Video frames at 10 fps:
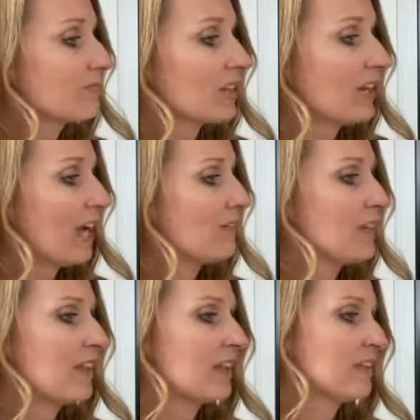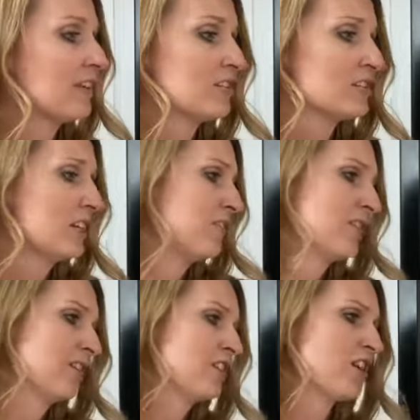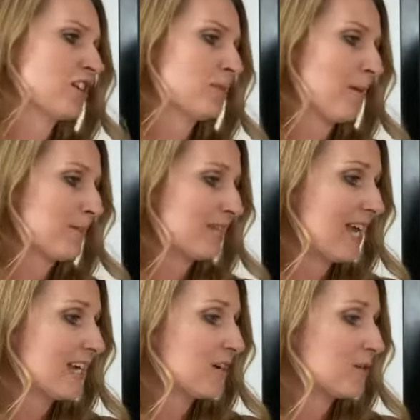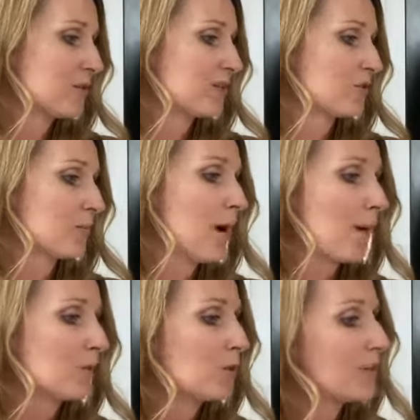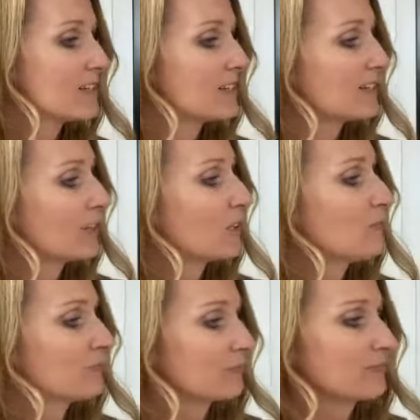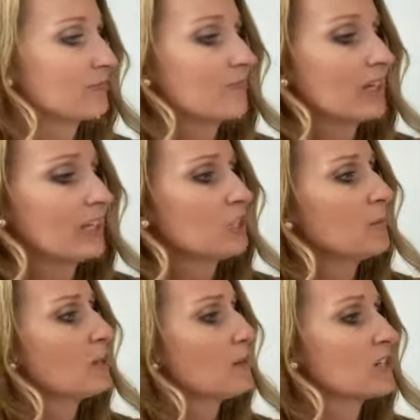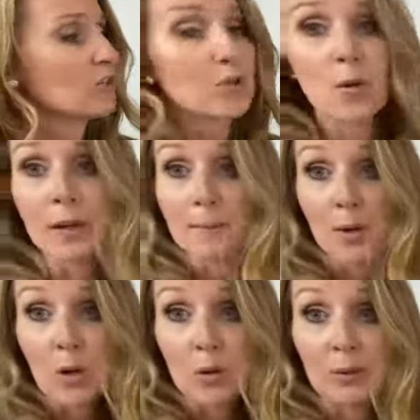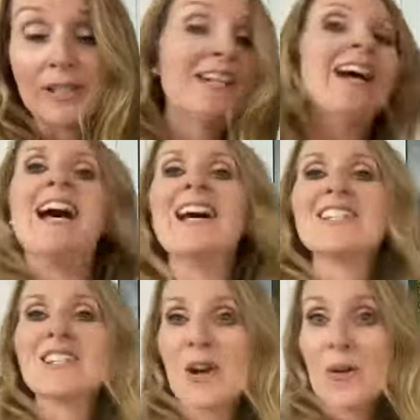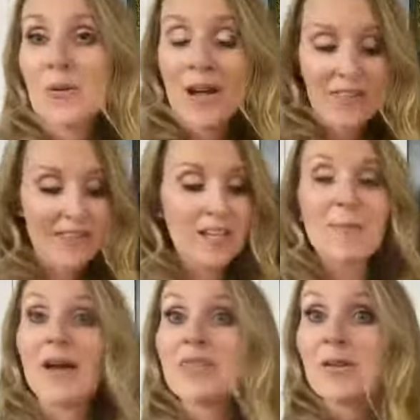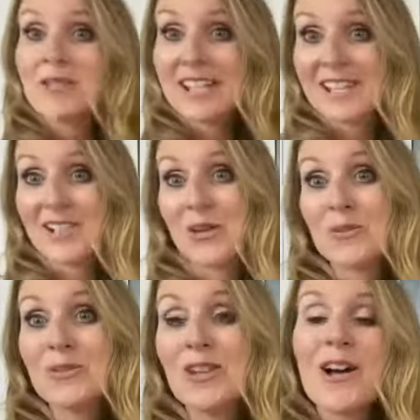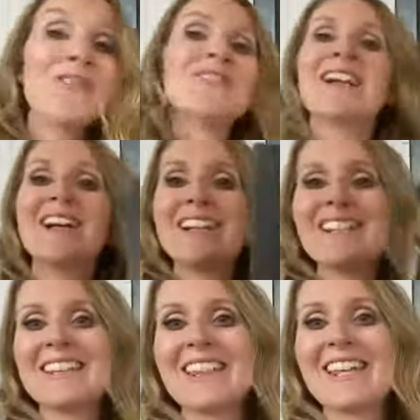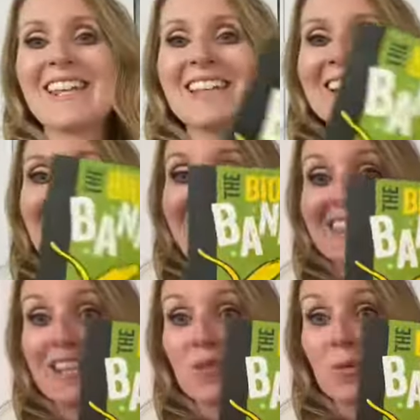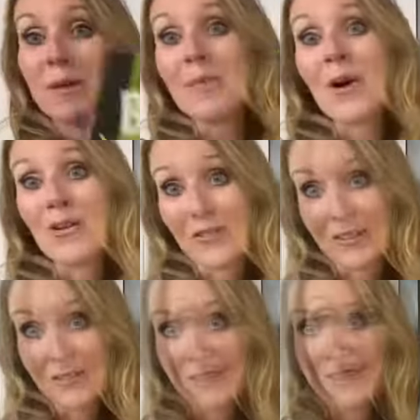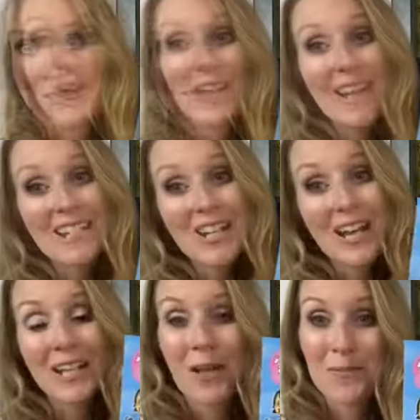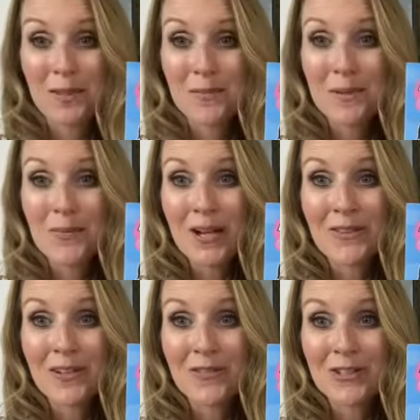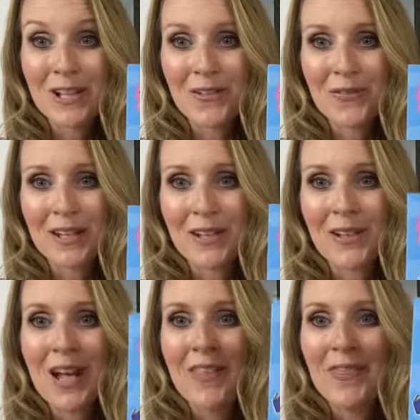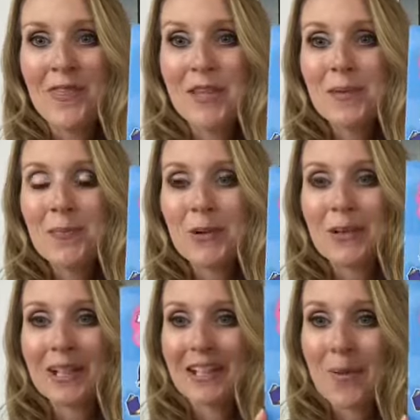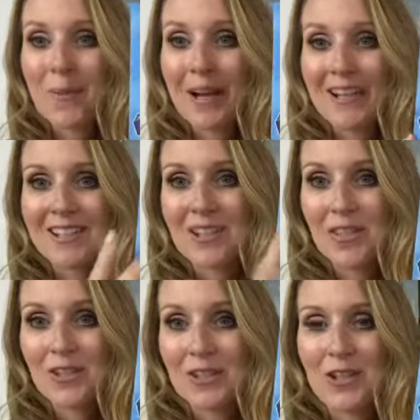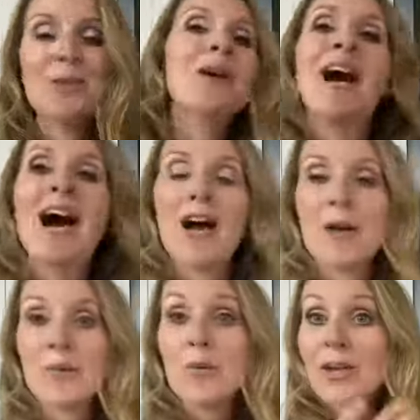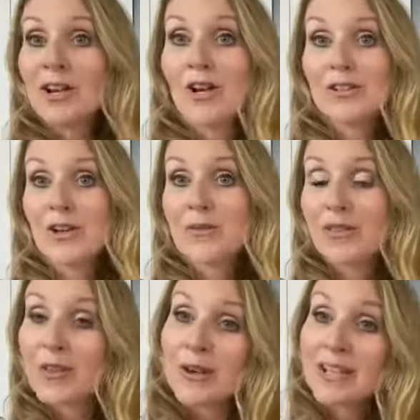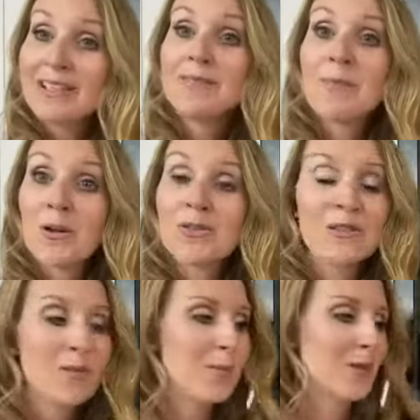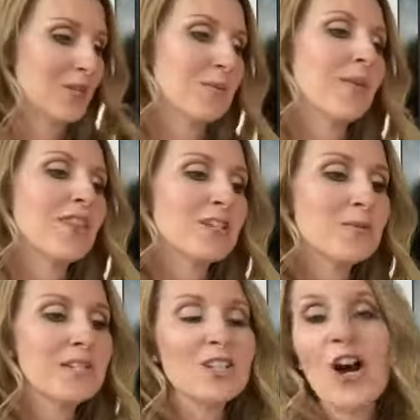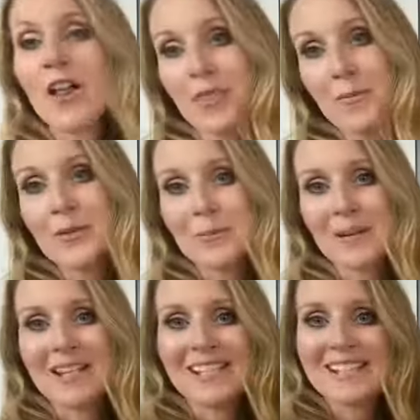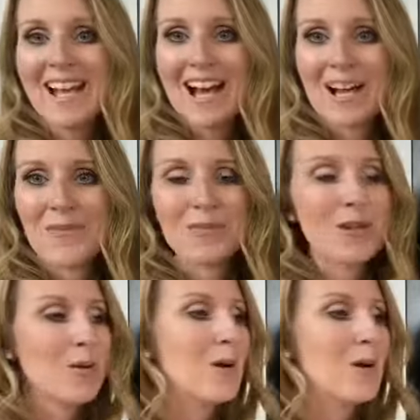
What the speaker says: everything. There's even, this talks about potatoes, and there's a pop quiz in there. Experiments growing mold. So think about those kids who love sciencey things. These will be perfect for them. For all the Hey Jack and Billy B. Brown lovers out there, this book combines the two. We all know that they're in most of the books, but this one is called The Book Buddies. So